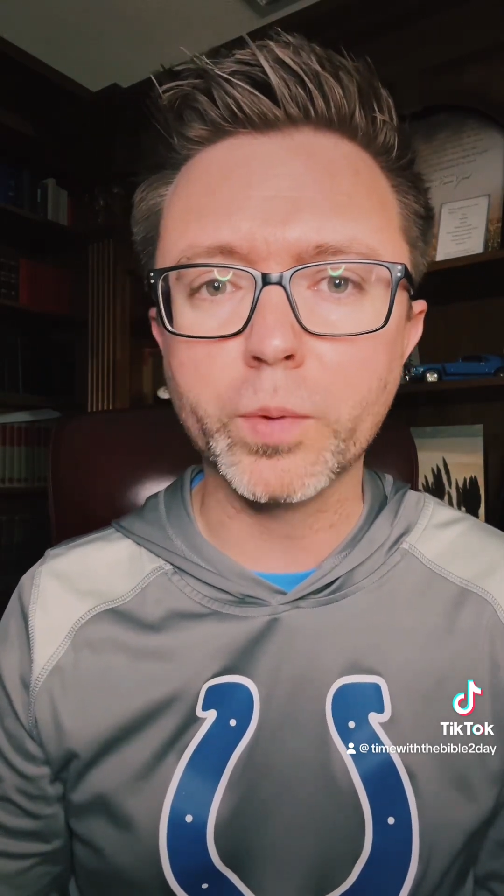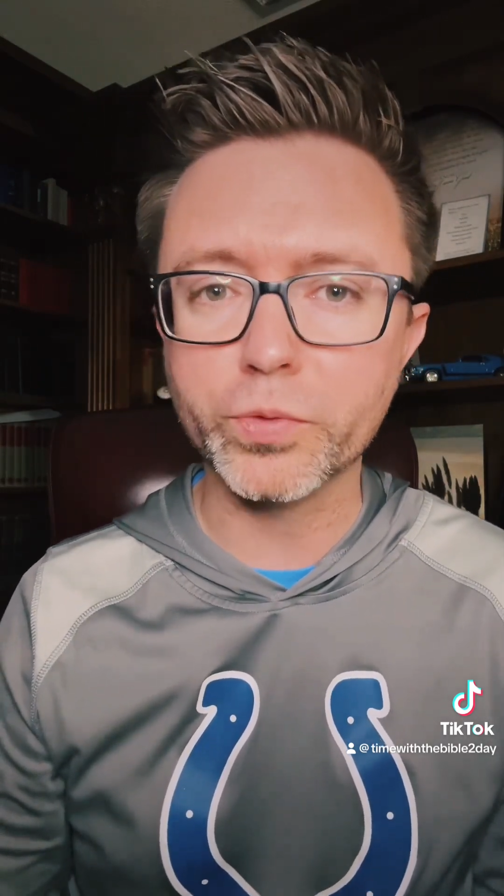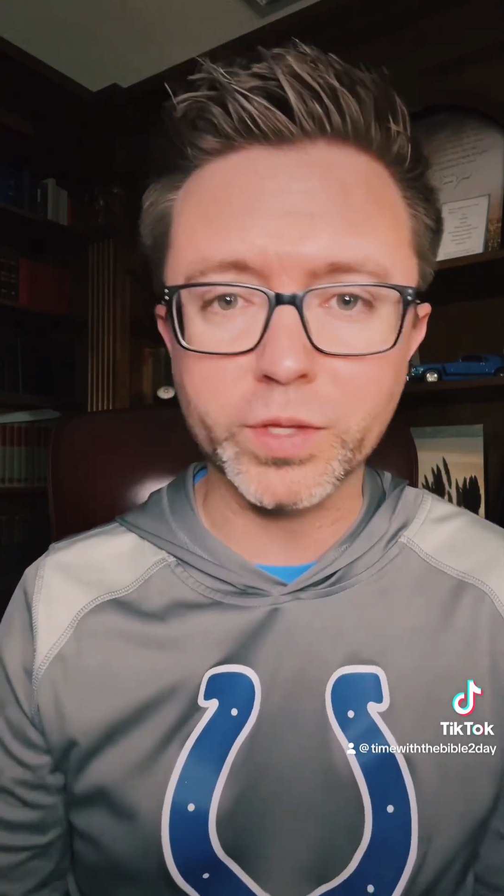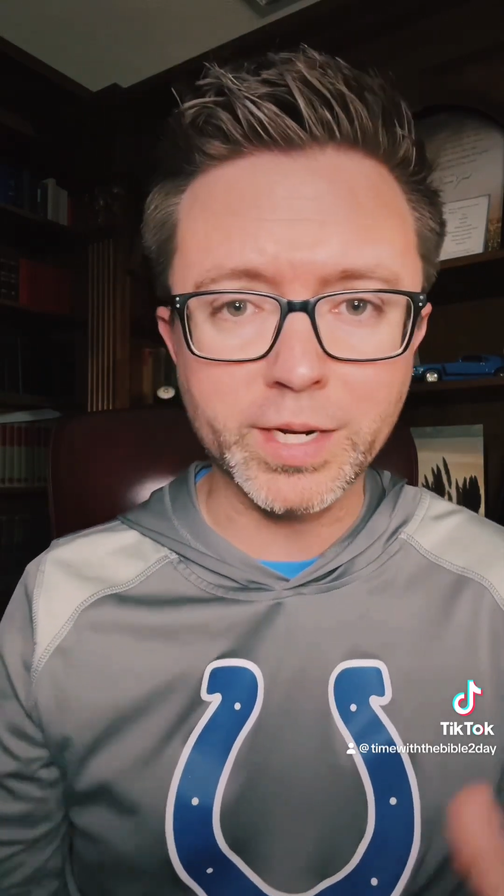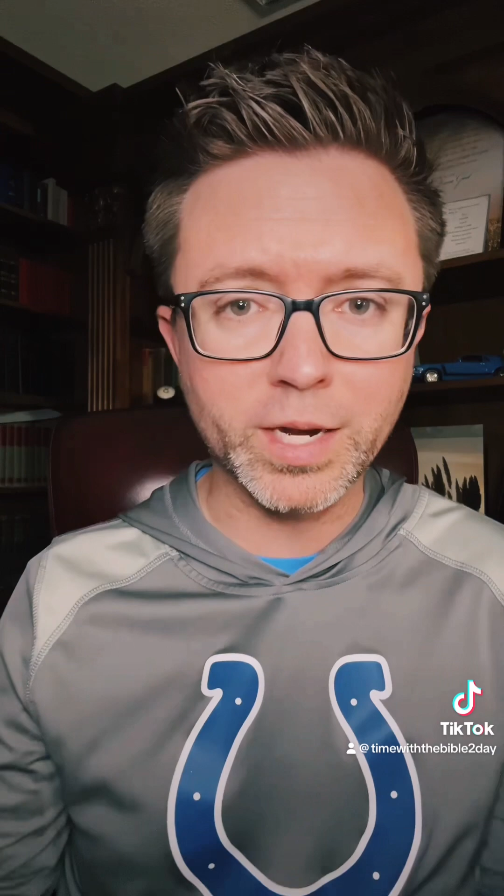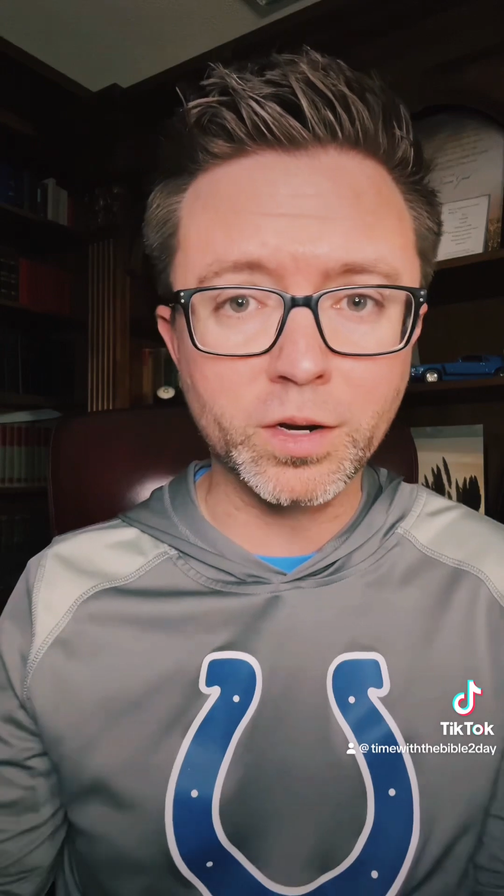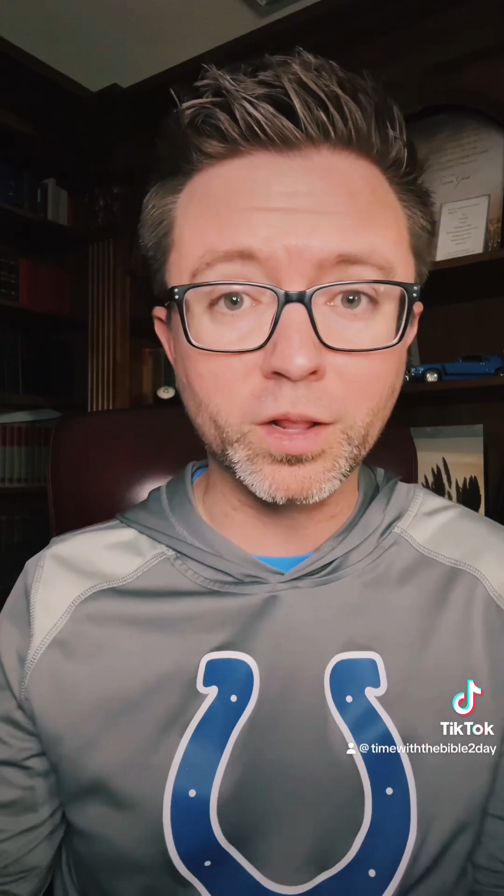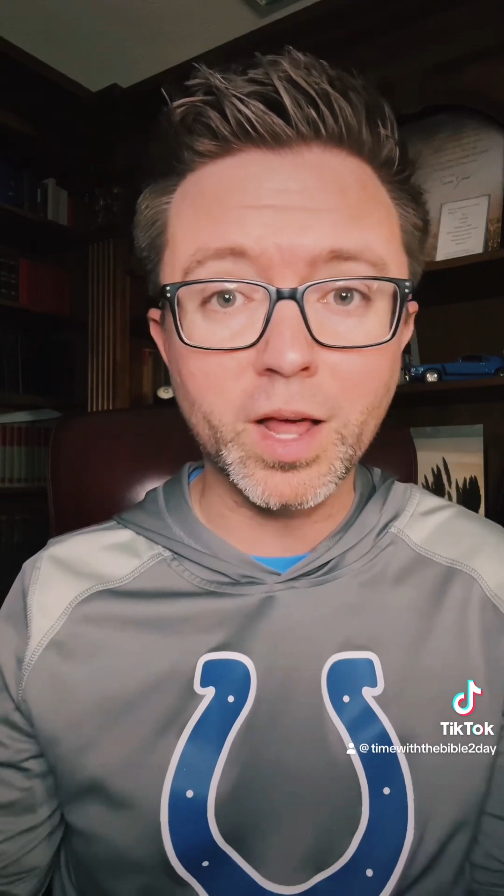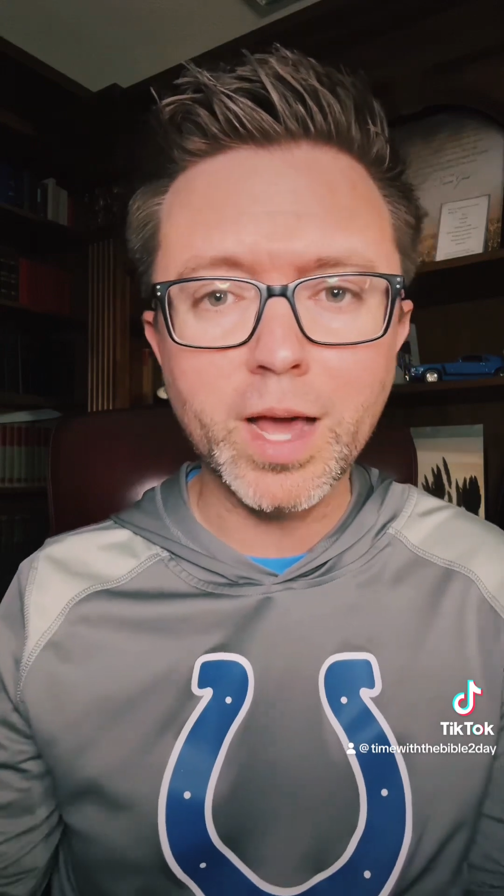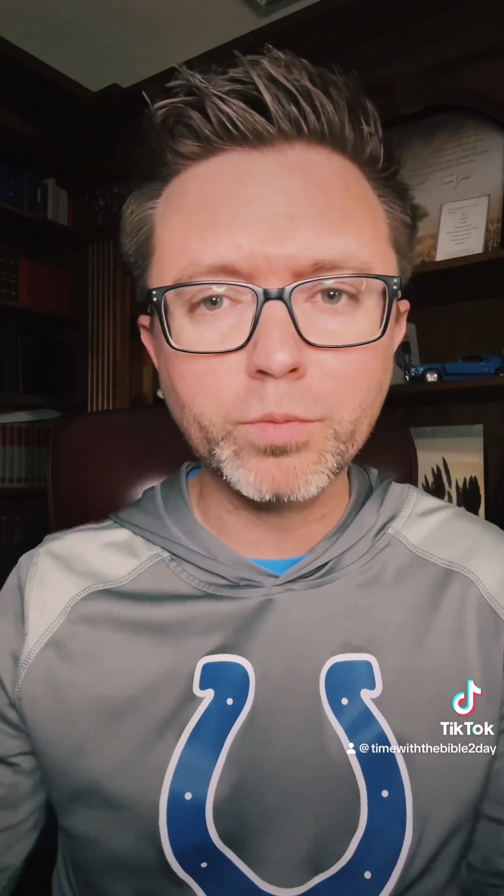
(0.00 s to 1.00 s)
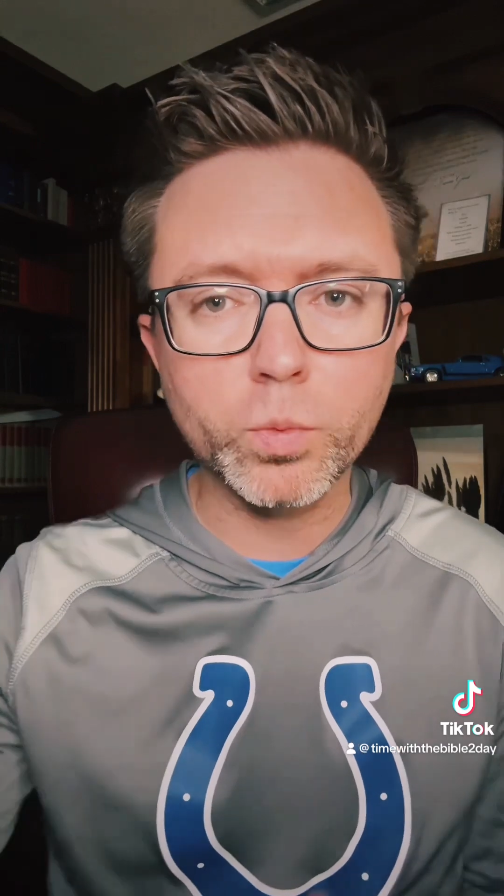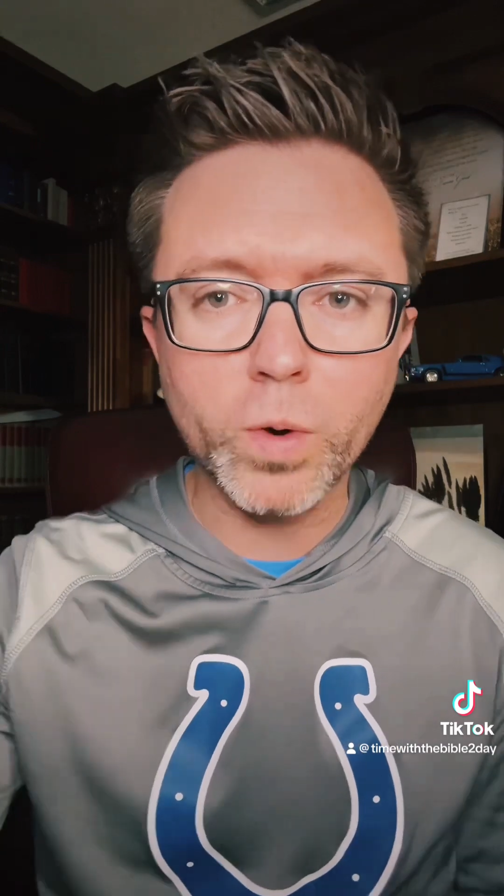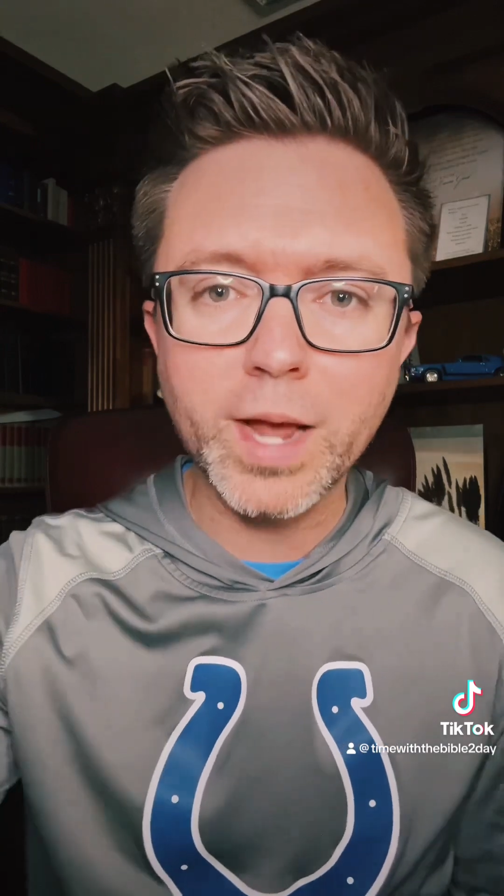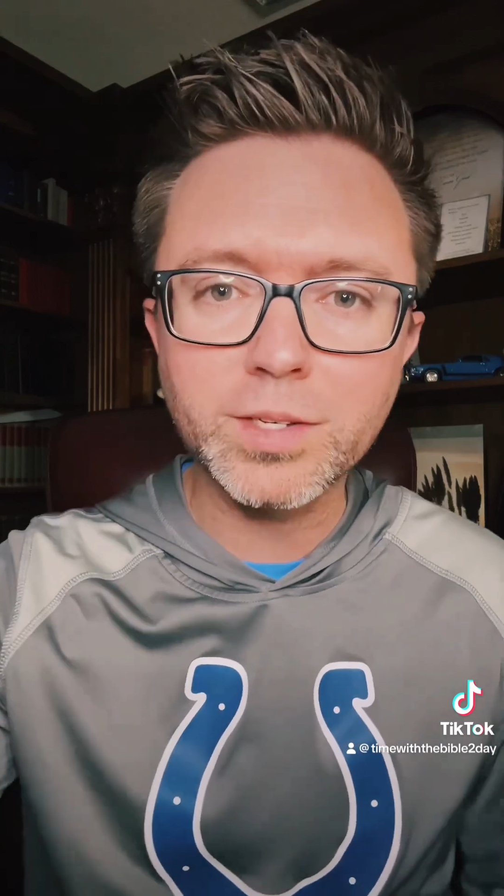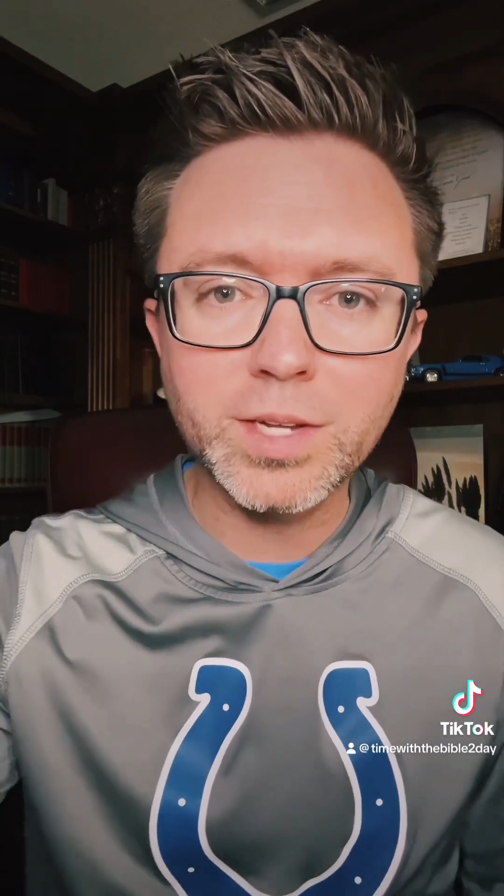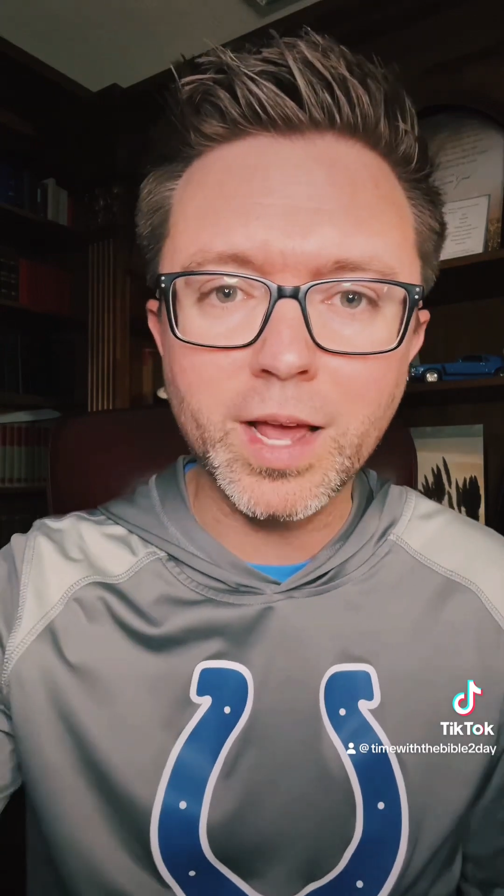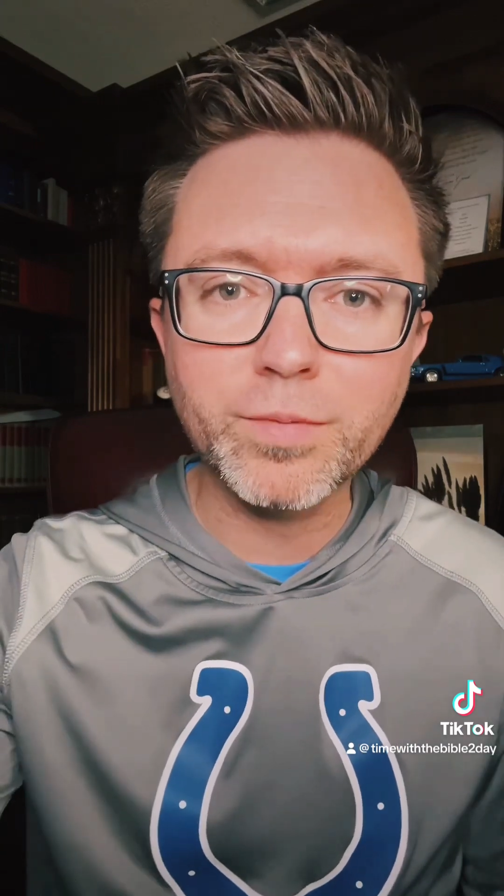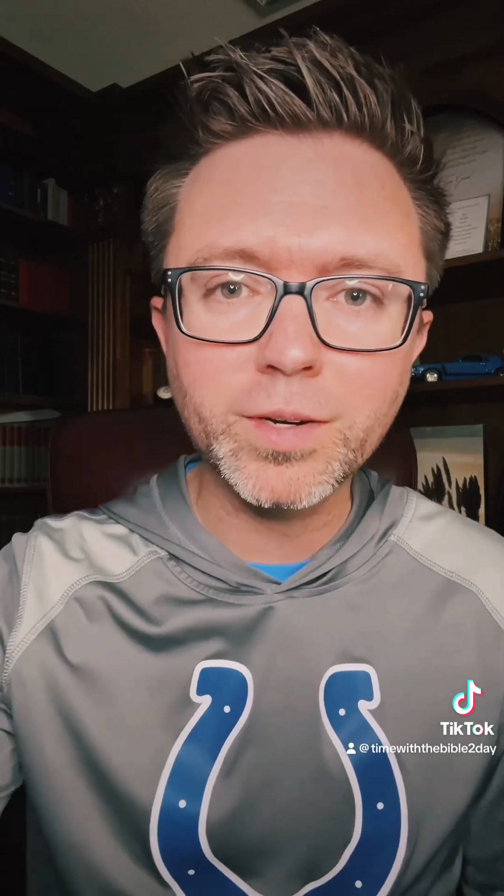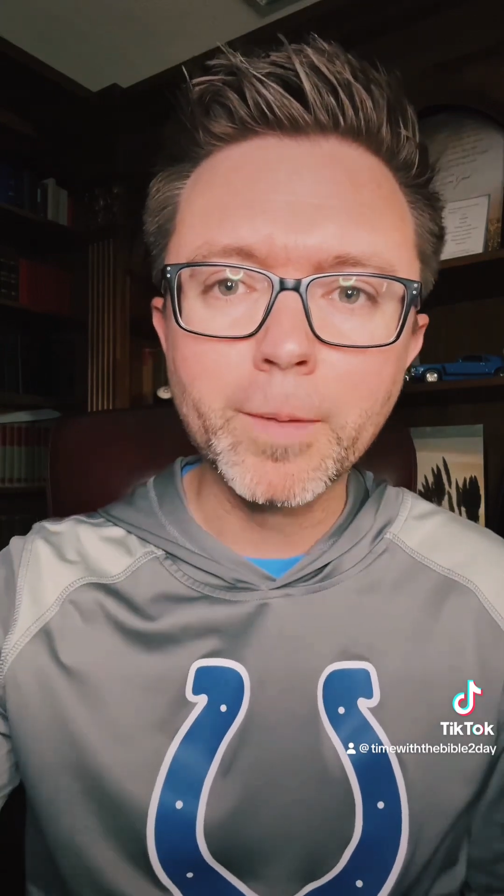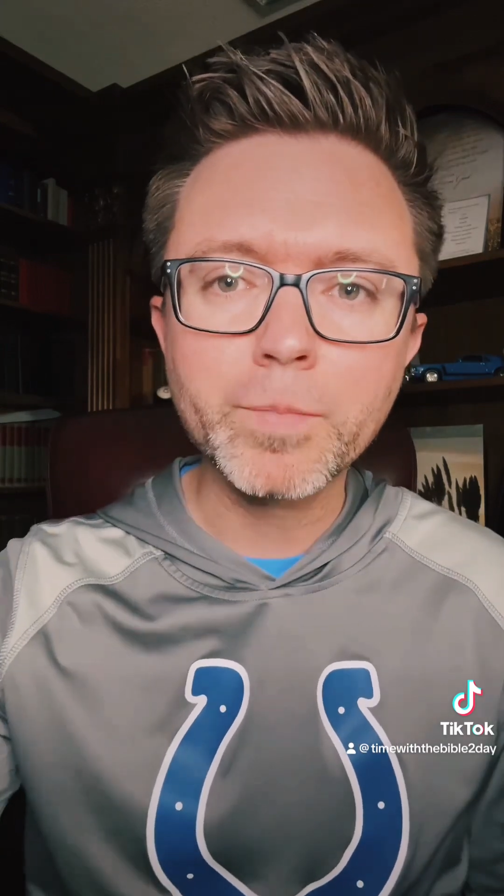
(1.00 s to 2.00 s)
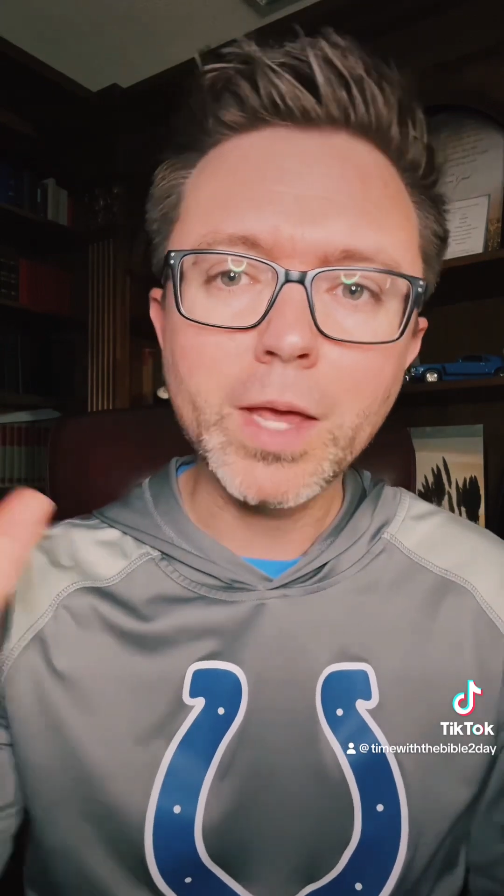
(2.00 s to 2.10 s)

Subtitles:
Both the dead and alive will rise to heaven.